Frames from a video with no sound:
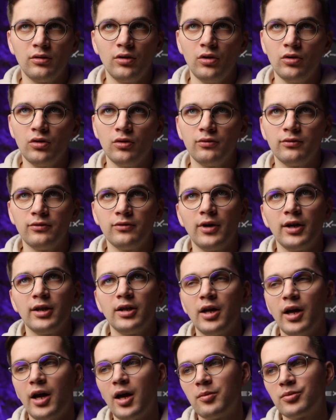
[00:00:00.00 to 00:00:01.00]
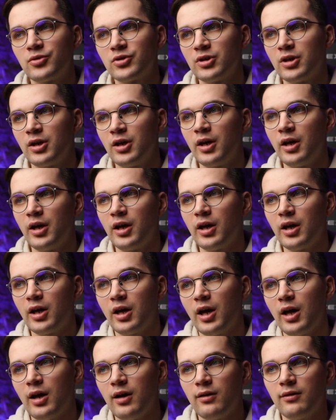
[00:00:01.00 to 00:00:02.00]
None of other apps
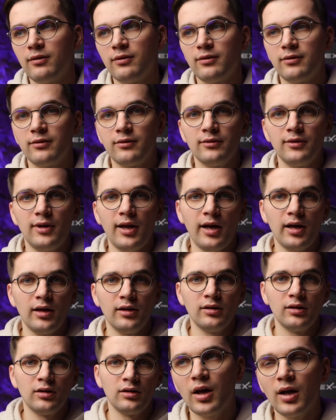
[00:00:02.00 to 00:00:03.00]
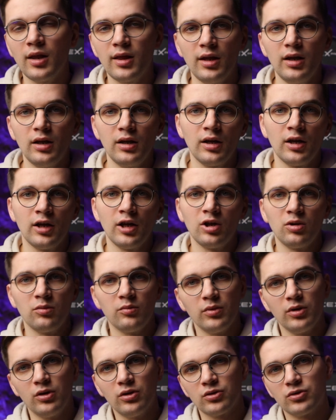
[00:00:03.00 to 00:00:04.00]
have that. I think
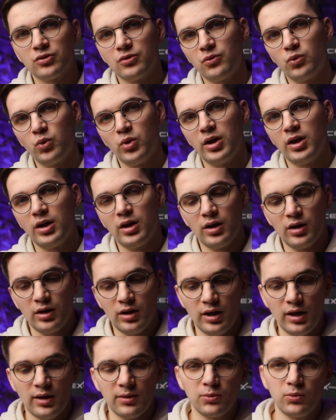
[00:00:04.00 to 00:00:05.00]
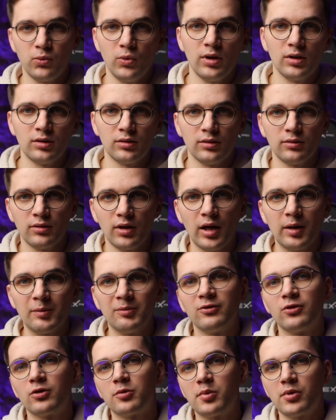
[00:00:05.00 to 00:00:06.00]
because we have one
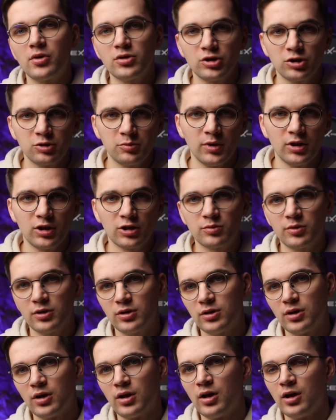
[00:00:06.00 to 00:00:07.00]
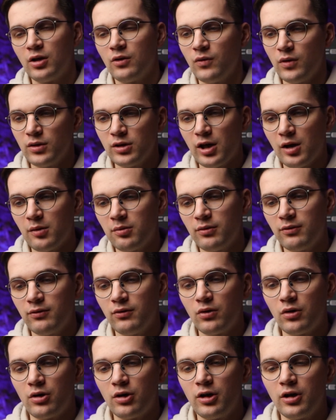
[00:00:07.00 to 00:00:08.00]
app for project management, one app
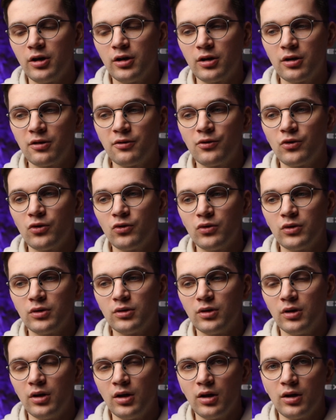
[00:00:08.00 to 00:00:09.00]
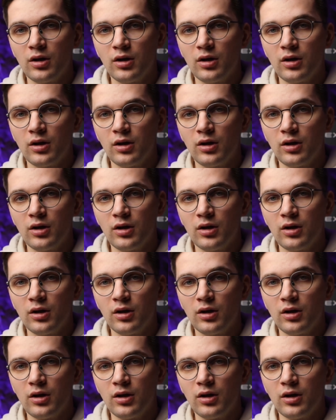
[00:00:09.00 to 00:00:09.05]
for reviewing